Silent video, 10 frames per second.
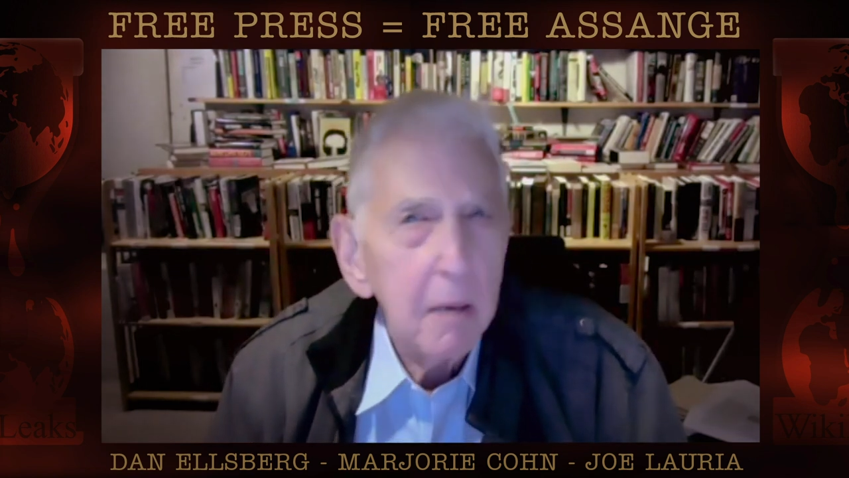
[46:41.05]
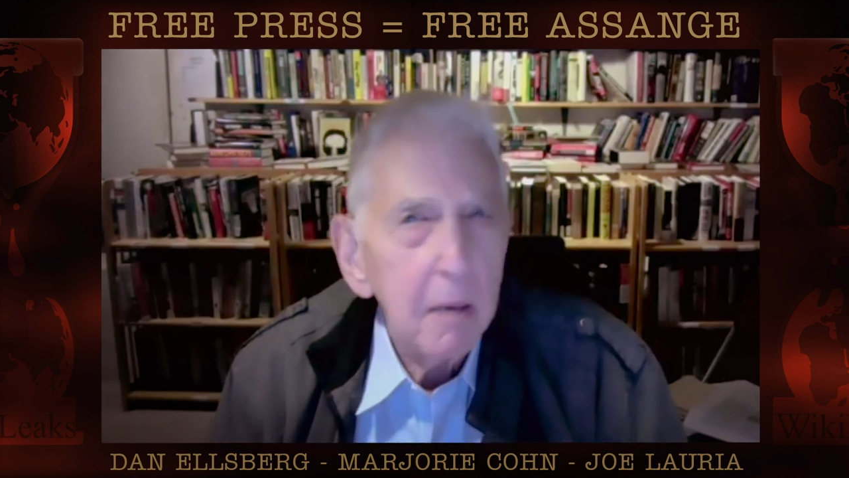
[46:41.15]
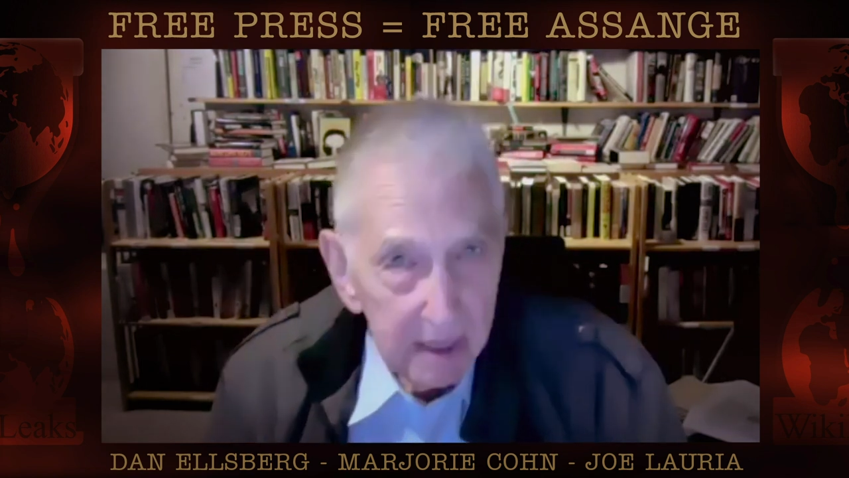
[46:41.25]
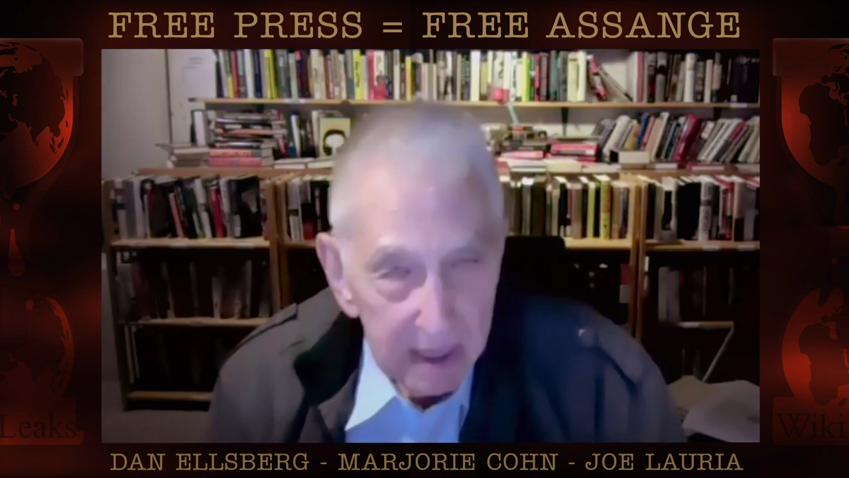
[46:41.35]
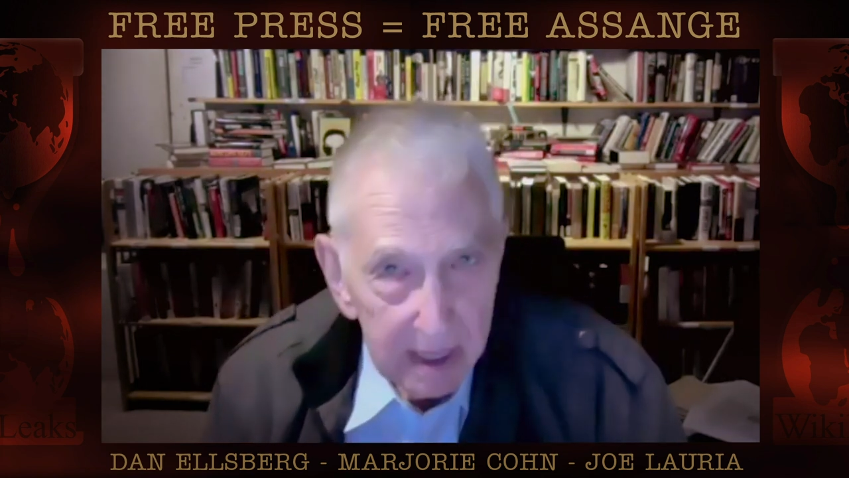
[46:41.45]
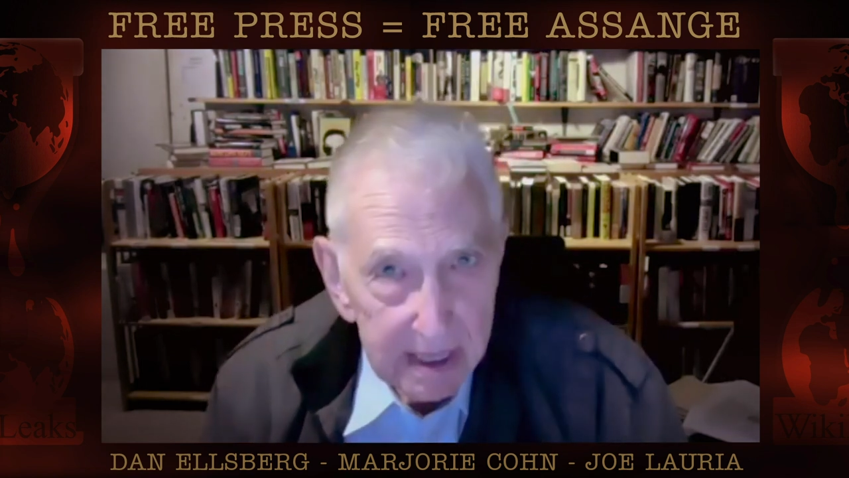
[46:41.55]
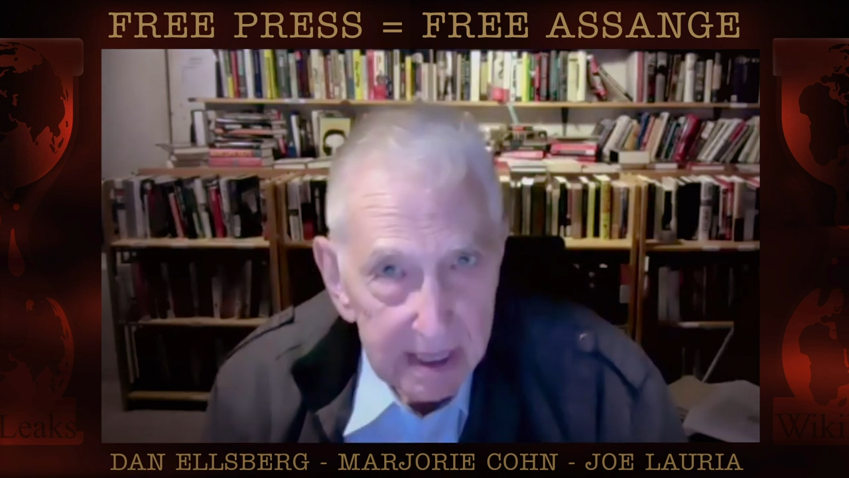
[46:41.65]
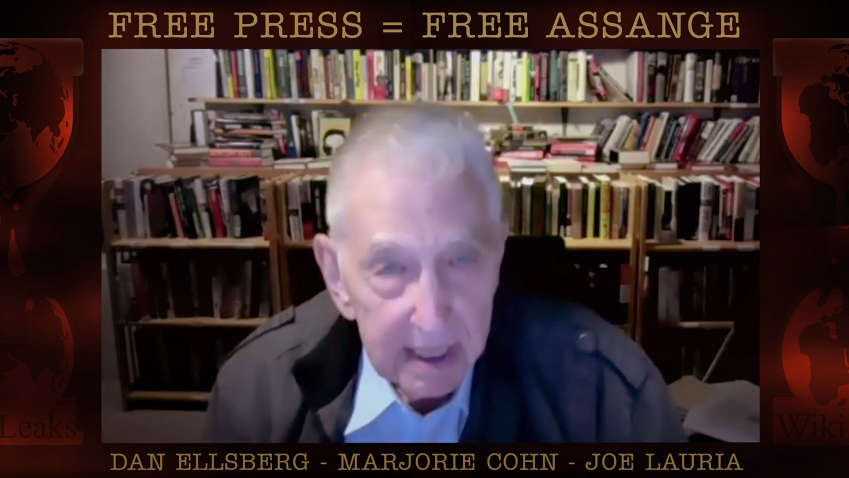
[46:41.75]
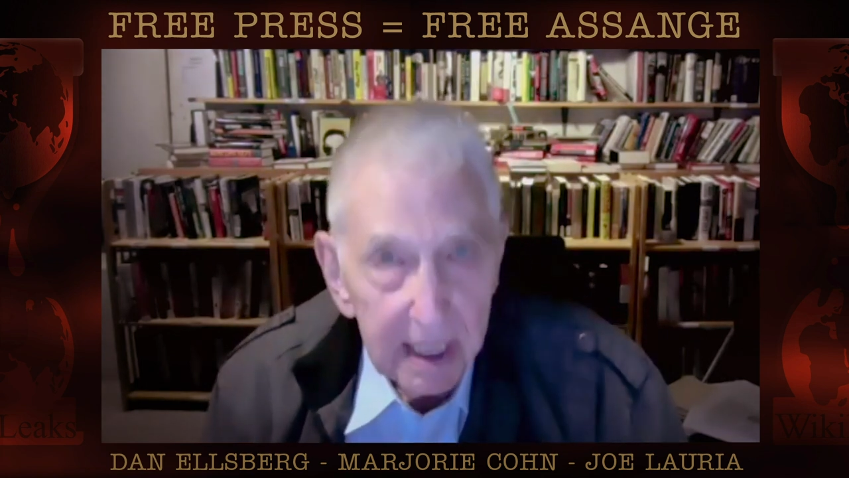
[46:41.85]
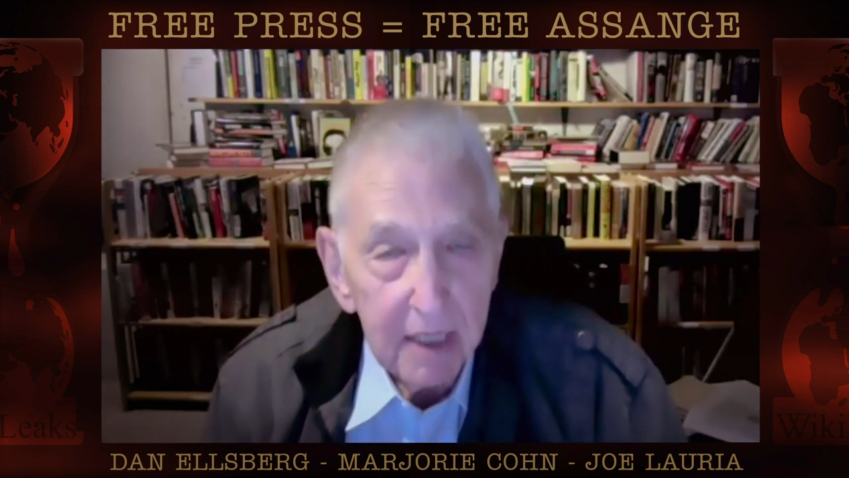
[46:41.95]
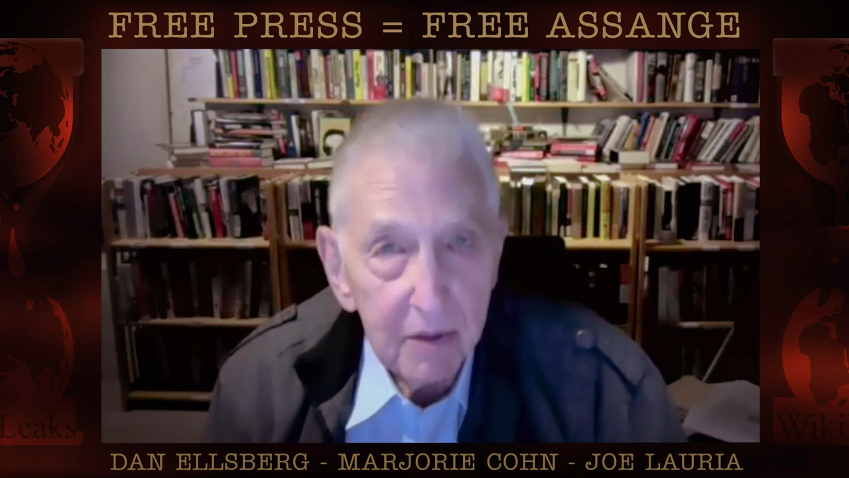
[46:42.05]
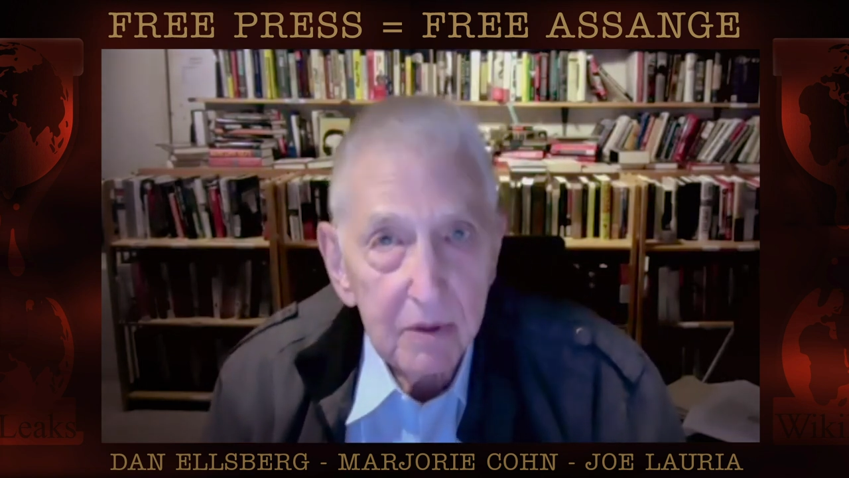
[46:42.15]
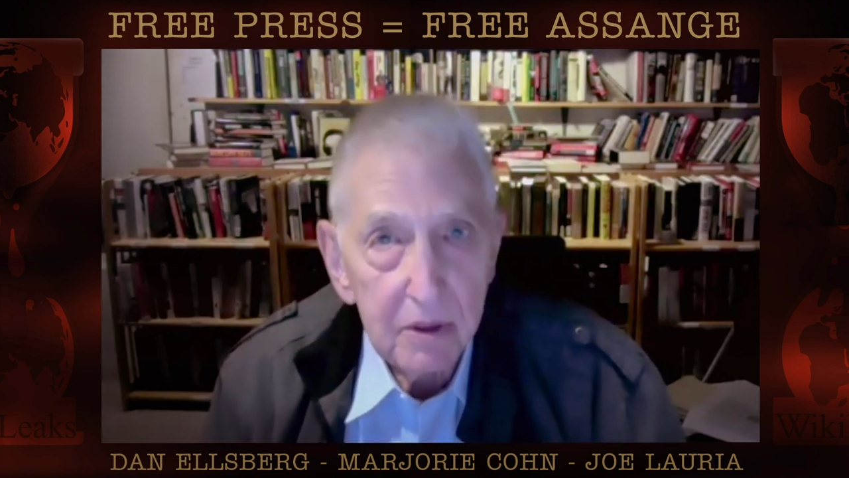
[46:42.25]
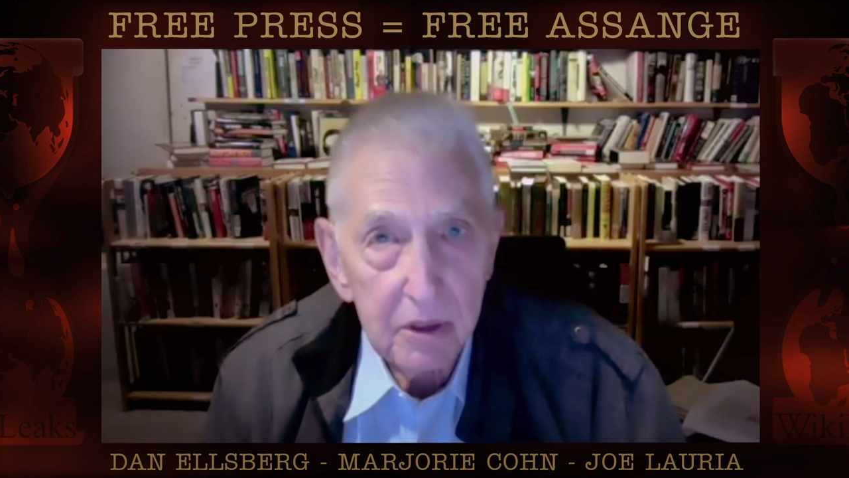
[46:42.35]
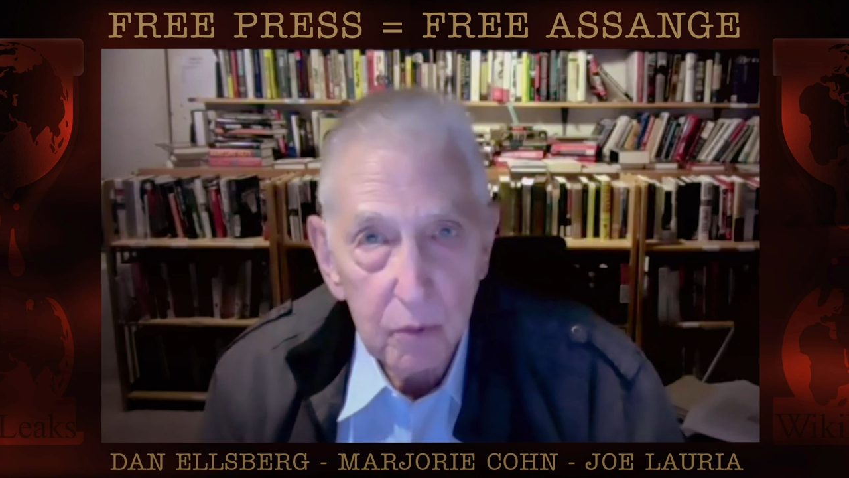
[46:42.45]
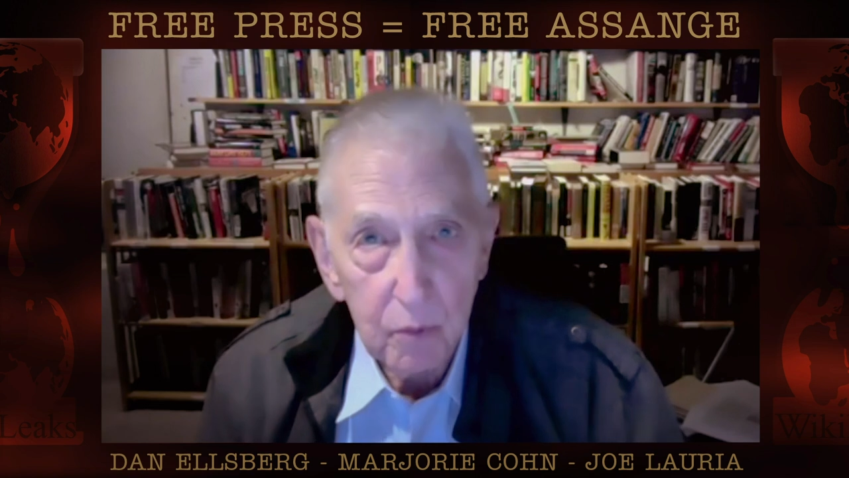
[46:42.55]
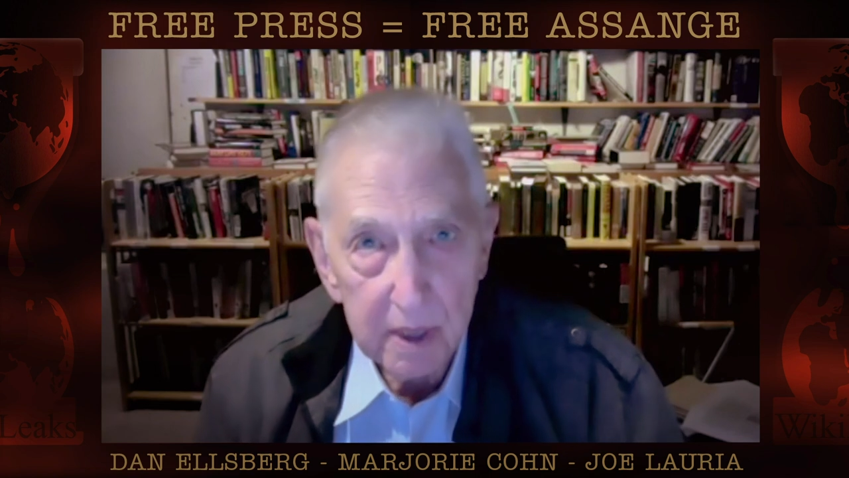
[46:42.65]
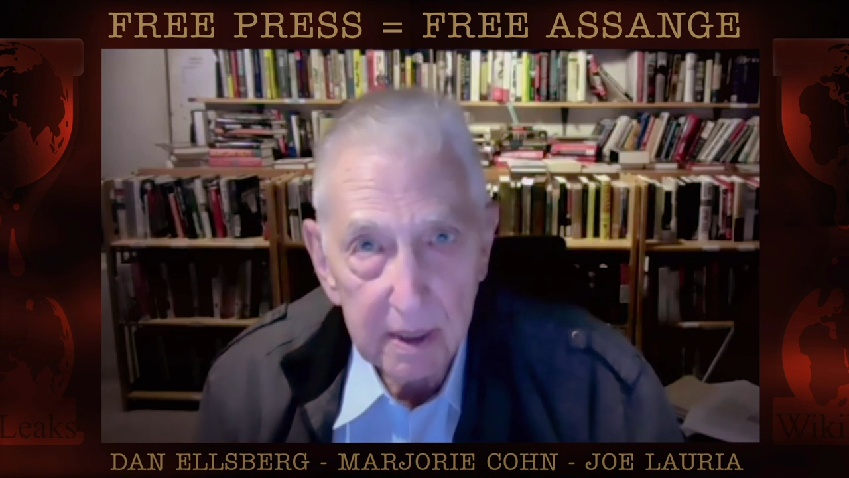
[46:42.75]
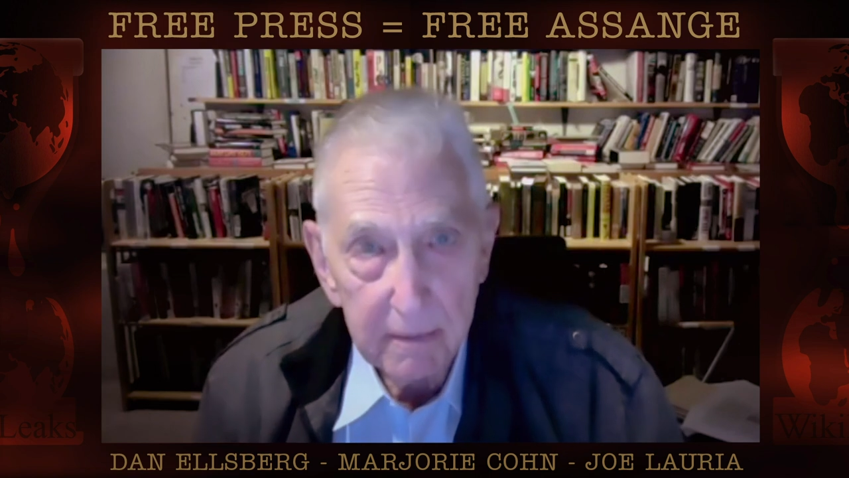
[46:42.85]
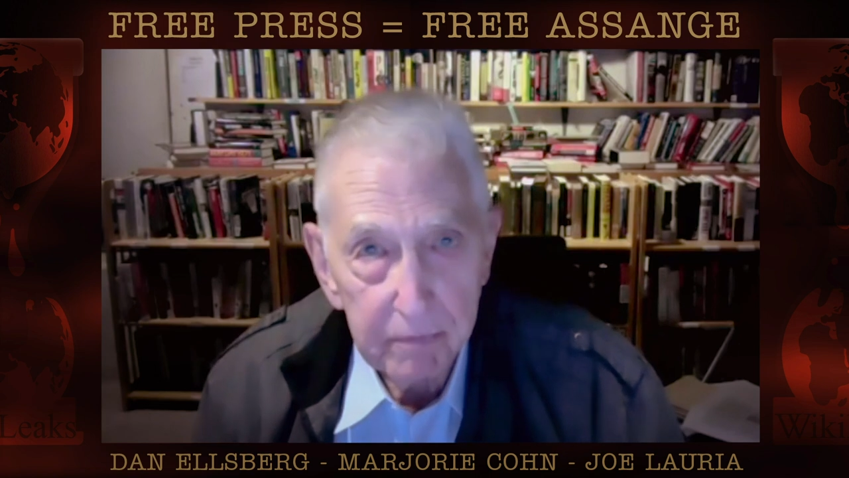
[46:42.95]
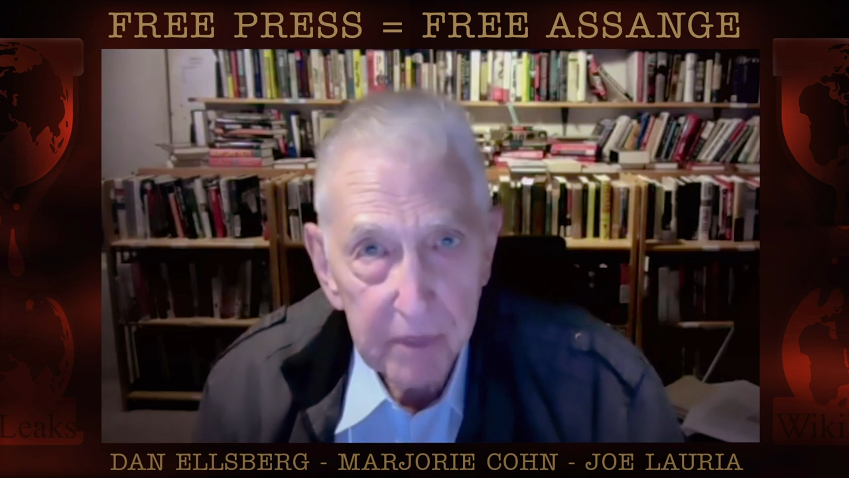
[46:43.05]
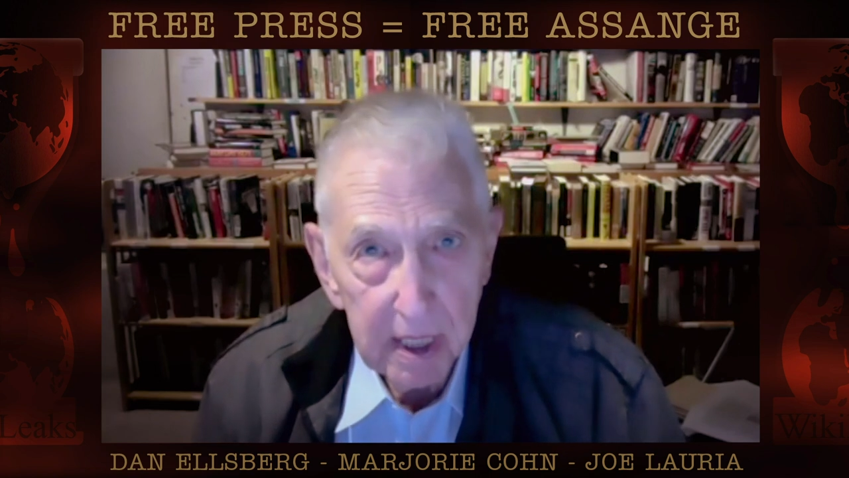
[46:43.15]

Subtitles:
But see, now the new one,